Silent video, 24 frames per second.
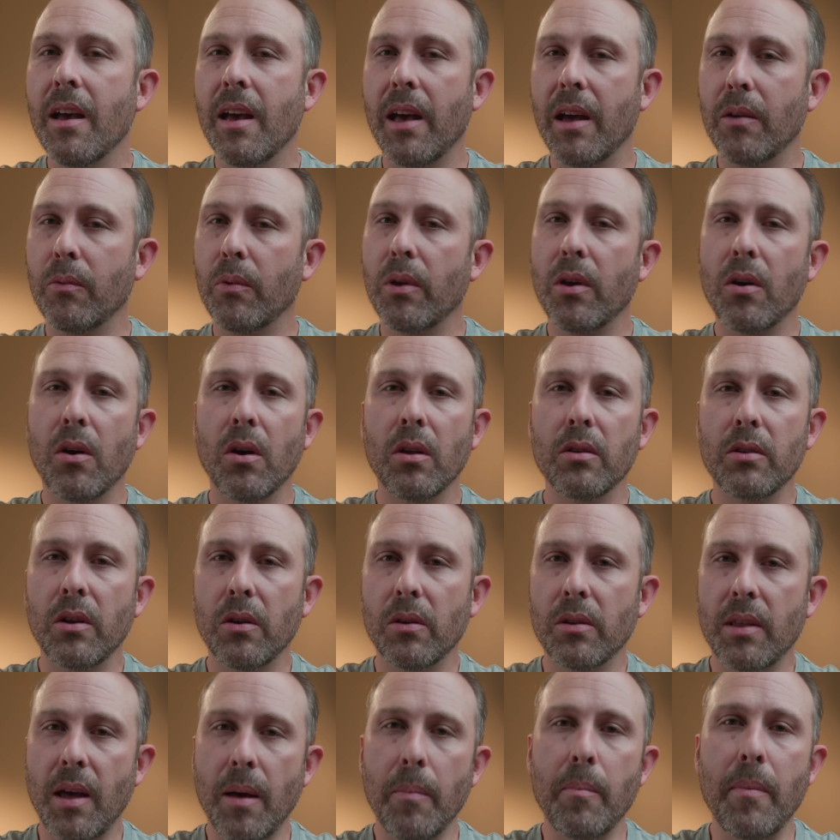and we all
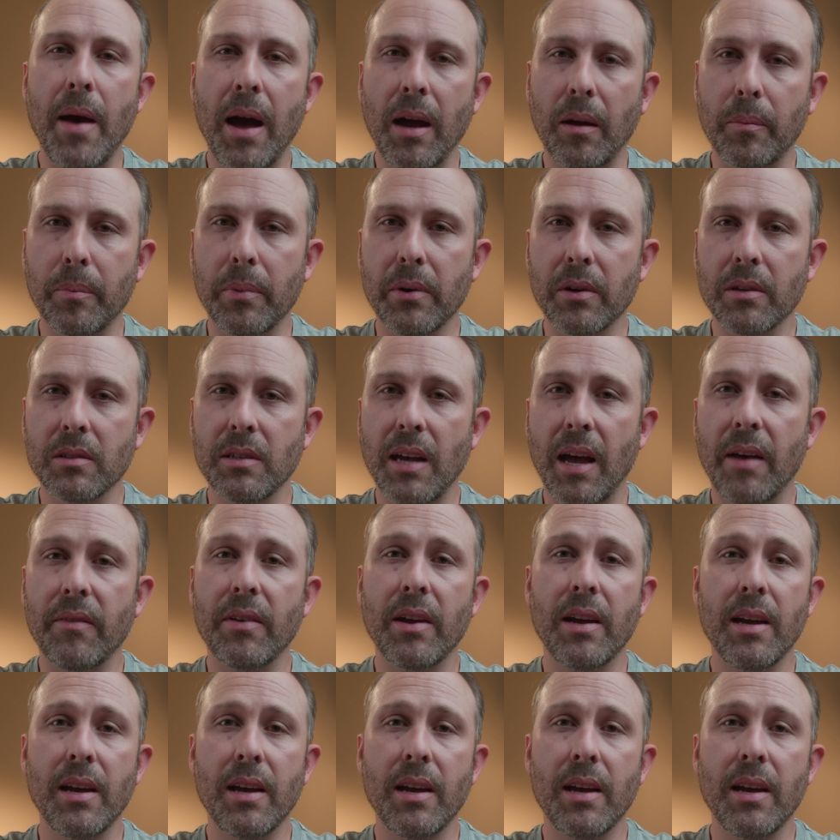know that MacBooks have a